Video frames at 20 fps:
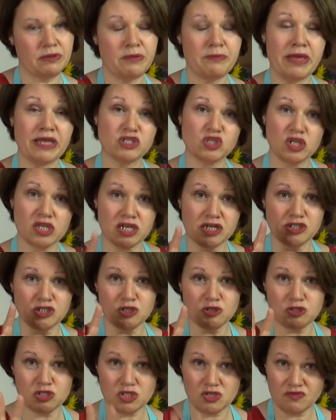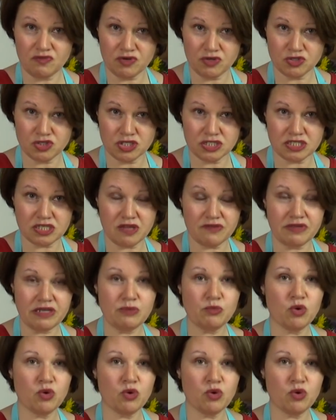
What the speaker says: I'm actually going to do two versions of it.